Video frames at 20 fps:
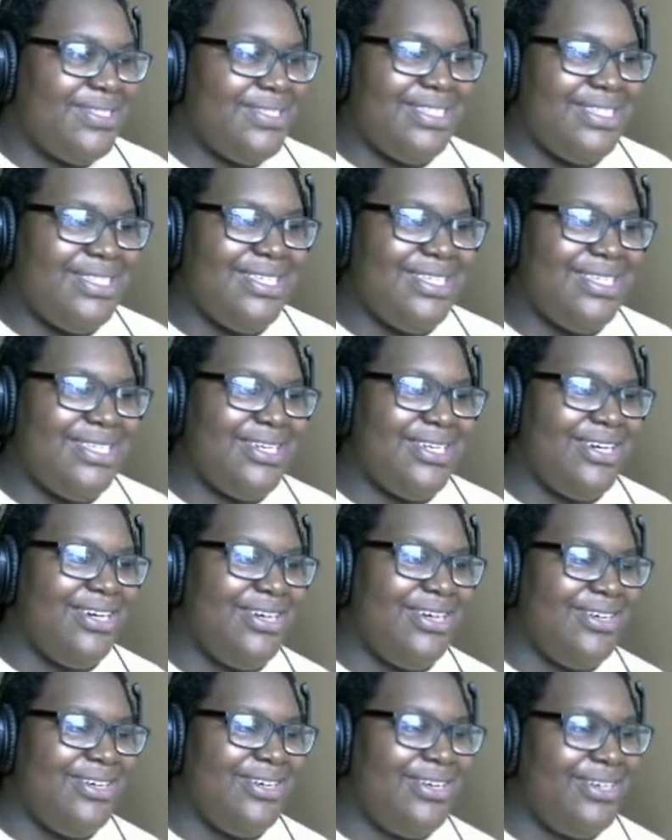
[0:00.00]
Yo.
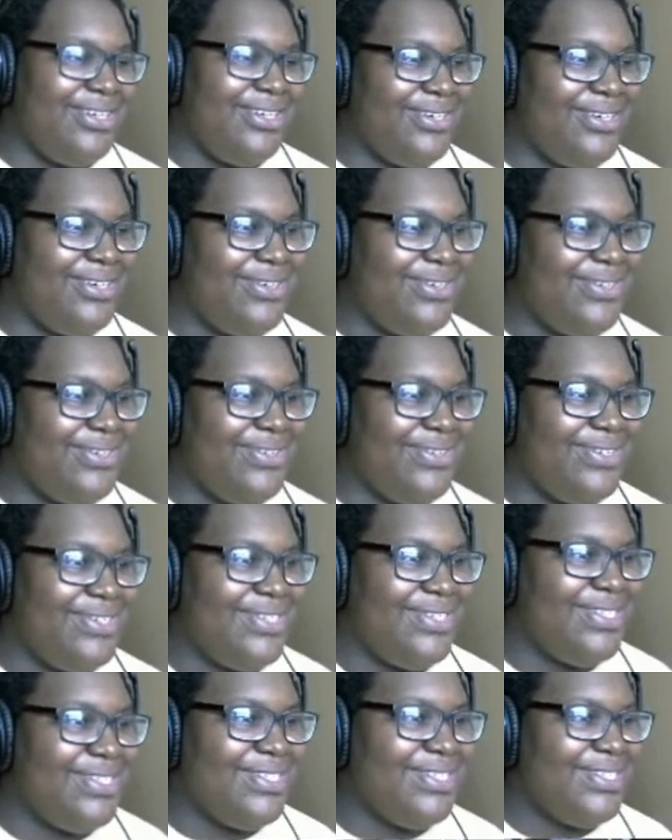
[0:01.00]

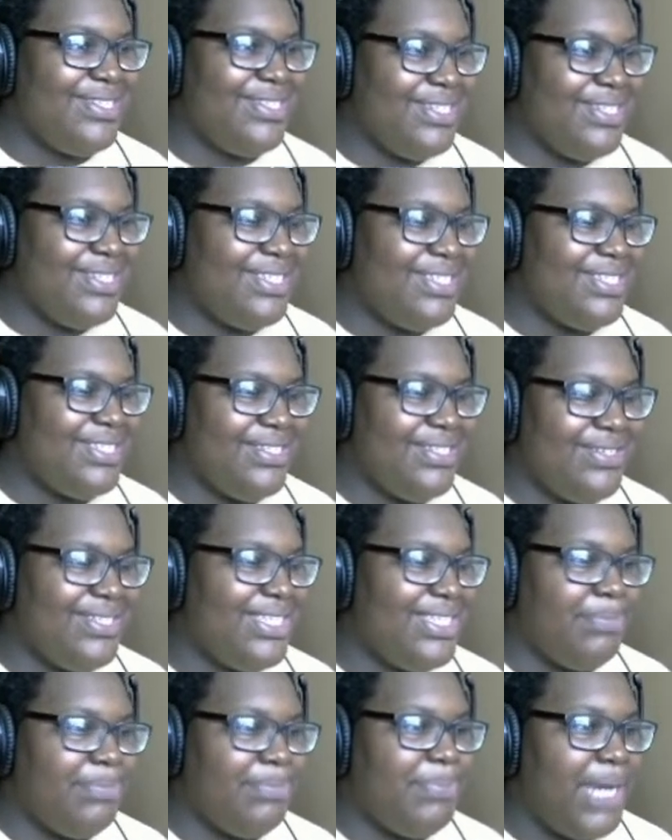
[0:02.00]
No
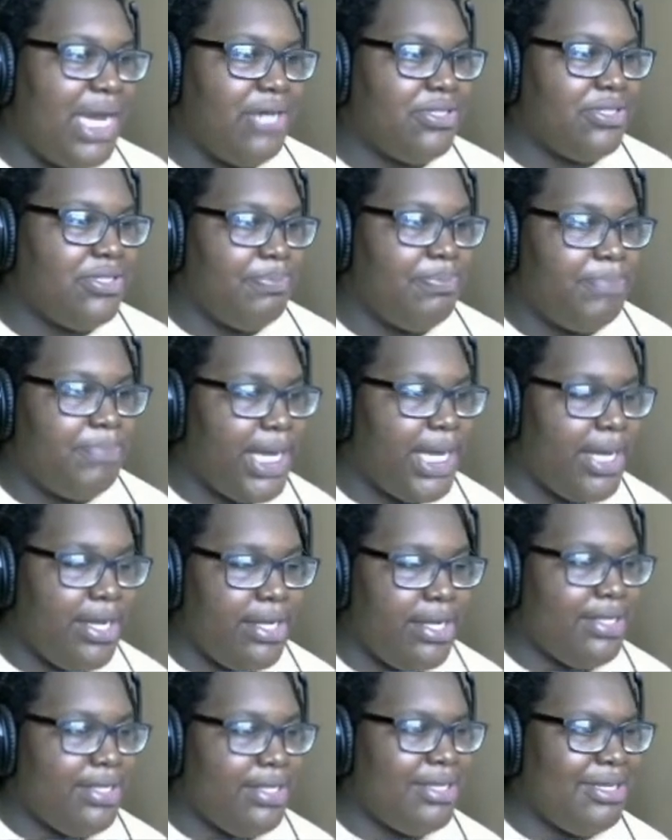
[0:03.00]
need to bounce back.
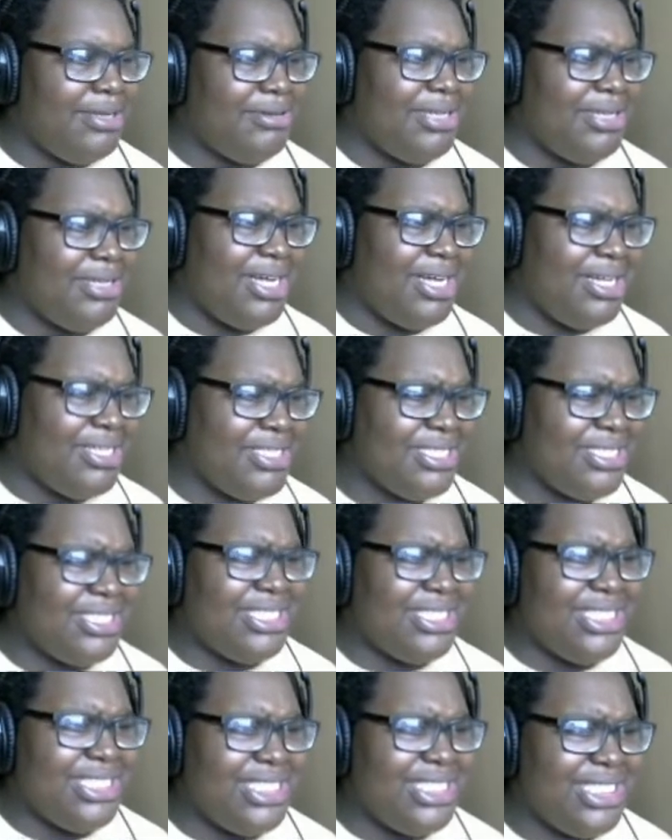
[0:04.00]
I was
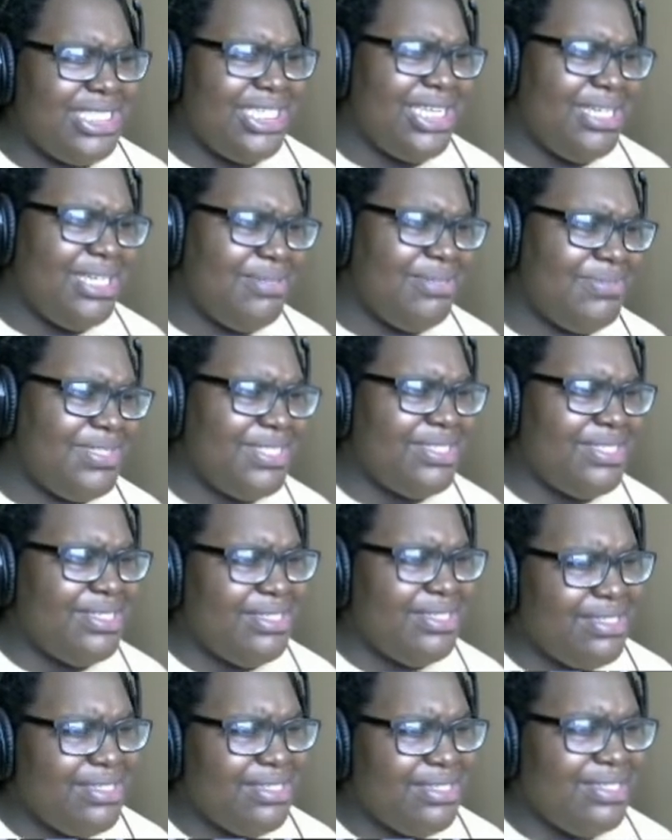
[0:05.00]
just jamming.
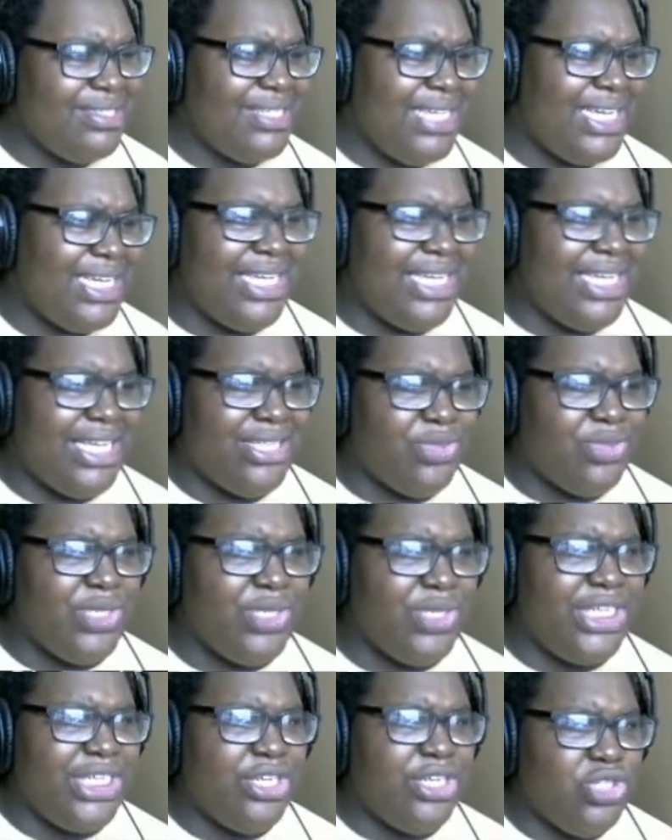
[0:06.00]
And like,
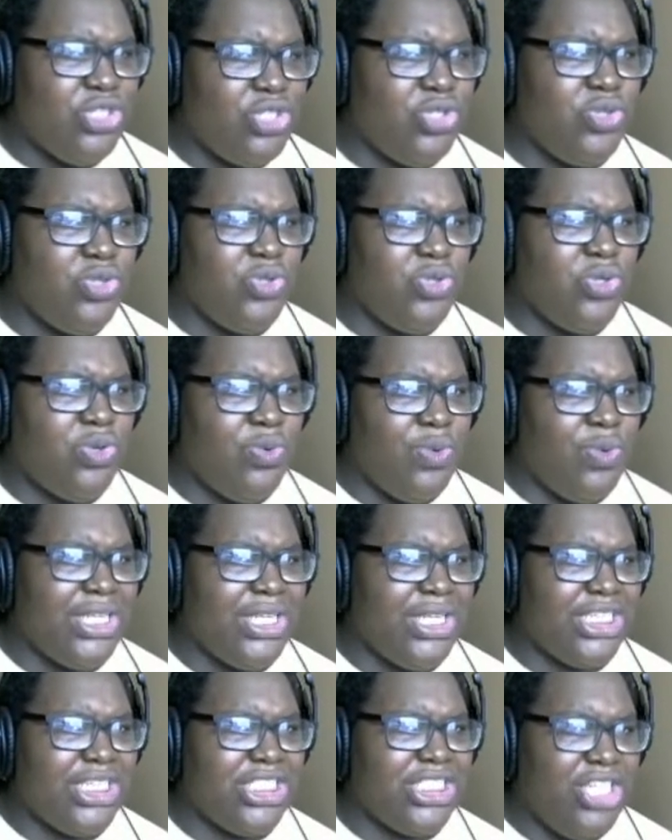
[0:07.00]
3, 2, 1,
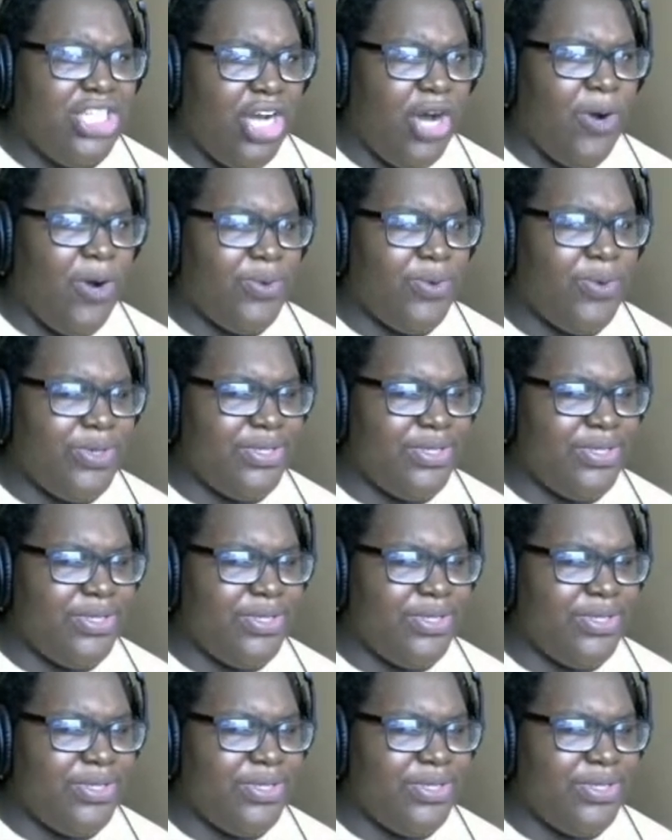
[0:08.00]
let's go.